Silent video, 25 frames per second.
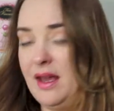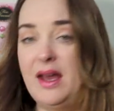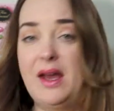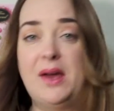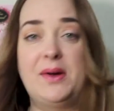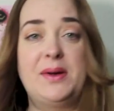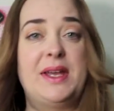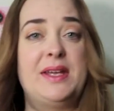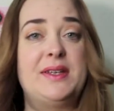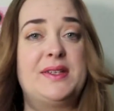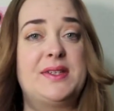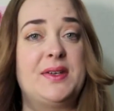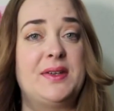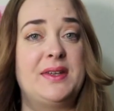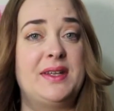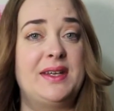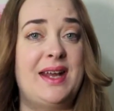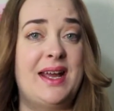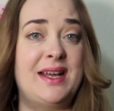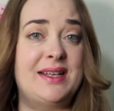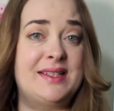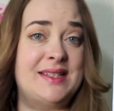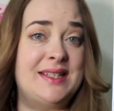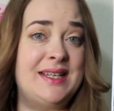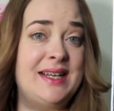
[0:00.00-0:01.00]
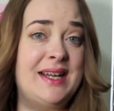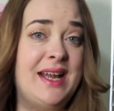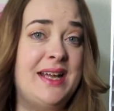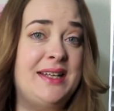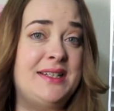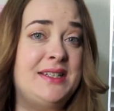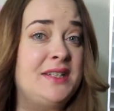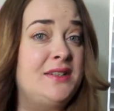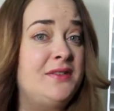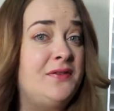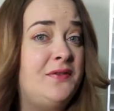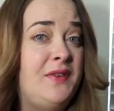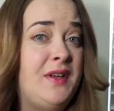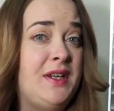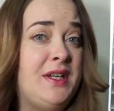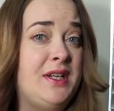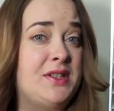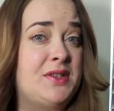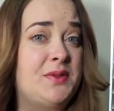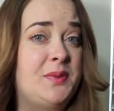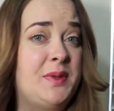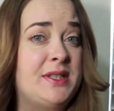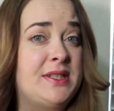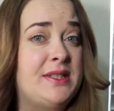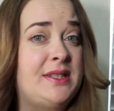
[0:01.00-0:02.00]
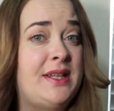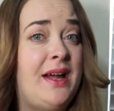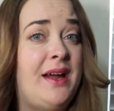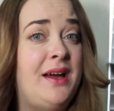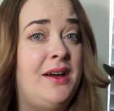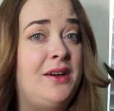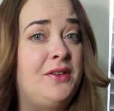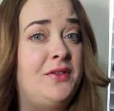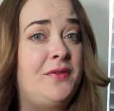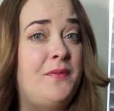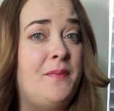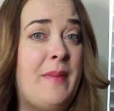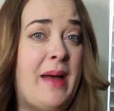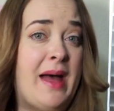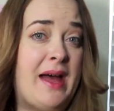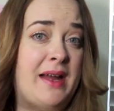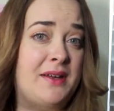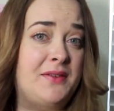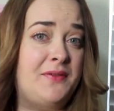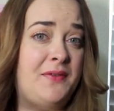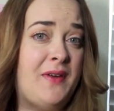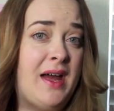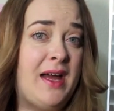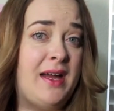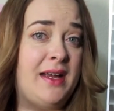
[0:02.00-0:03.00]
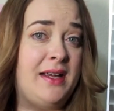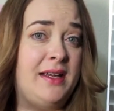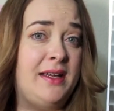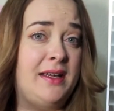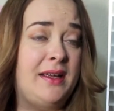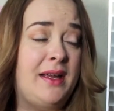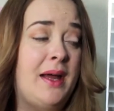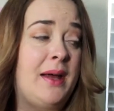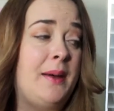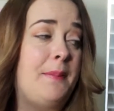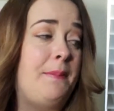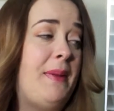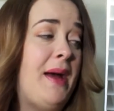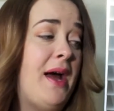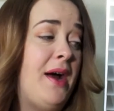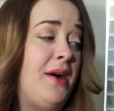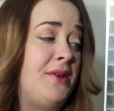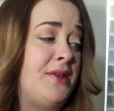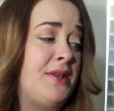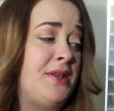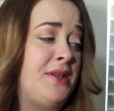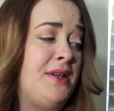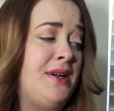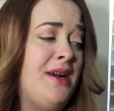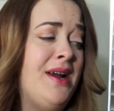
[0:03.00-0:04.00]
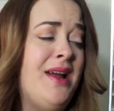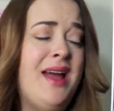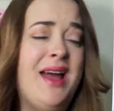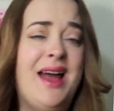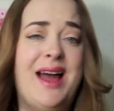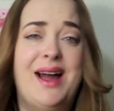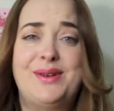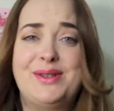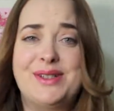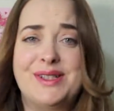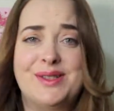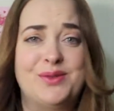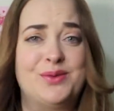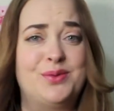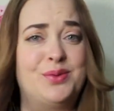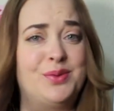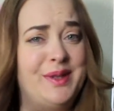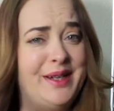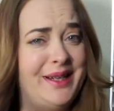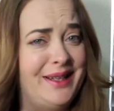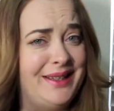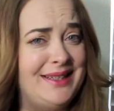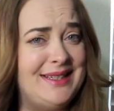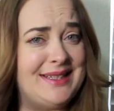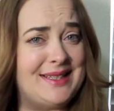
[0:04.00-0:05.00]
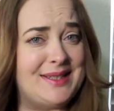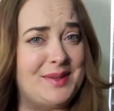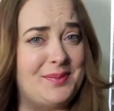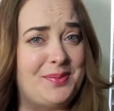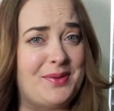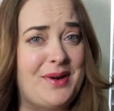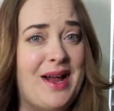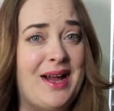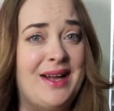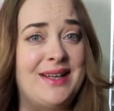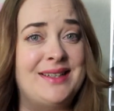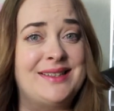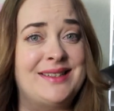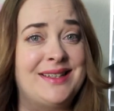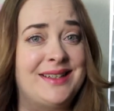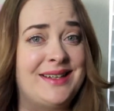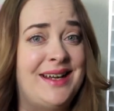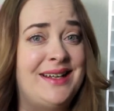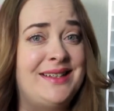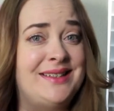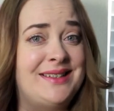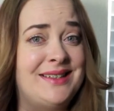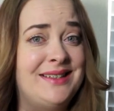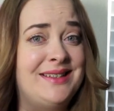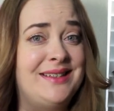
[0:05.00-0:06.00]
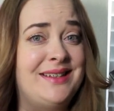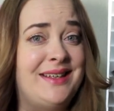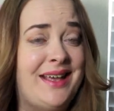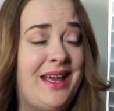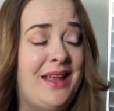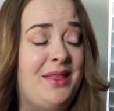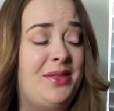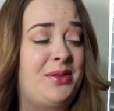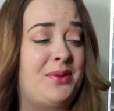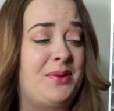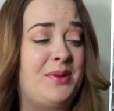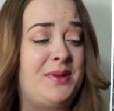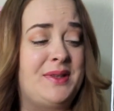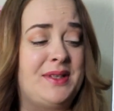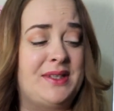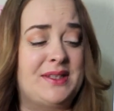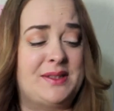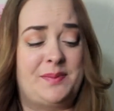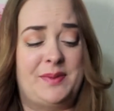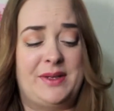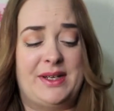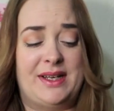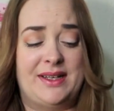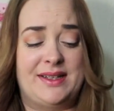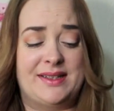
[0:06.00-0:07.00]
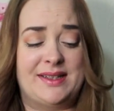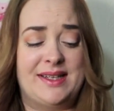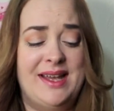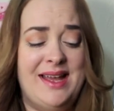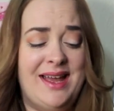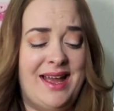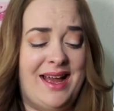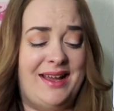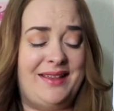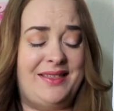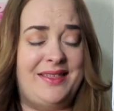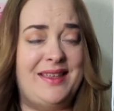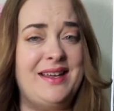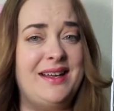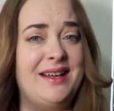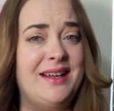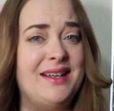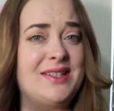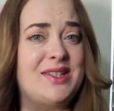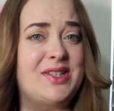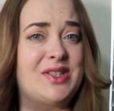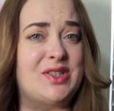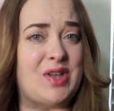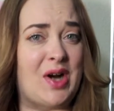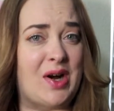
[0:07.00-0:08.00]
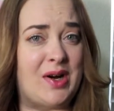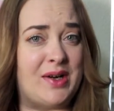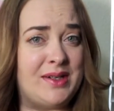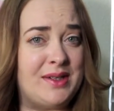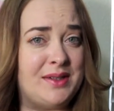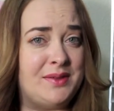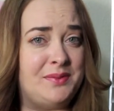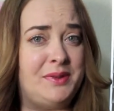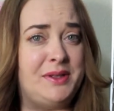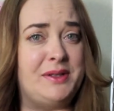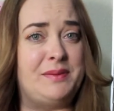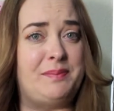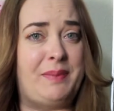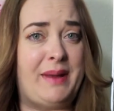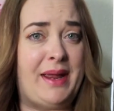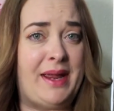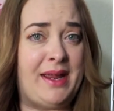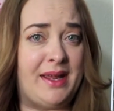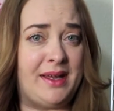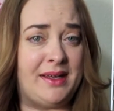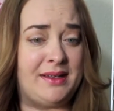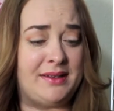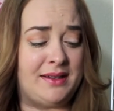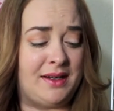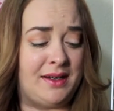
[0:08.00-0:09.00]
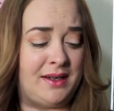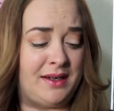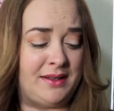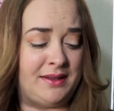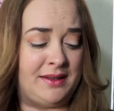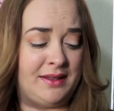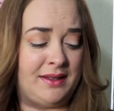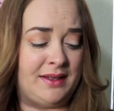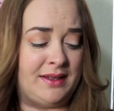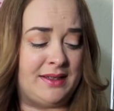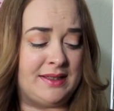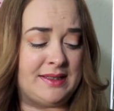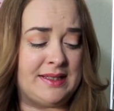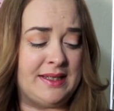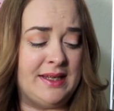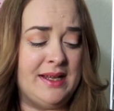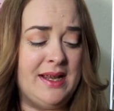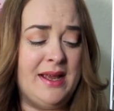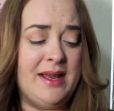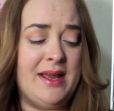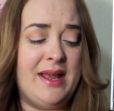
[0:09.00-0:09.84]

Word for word: Okay, so the next thing I didn't finish was the e.l.f. mattifying powder. I was really surprised that I didn't get through this because I think I started with pan on this,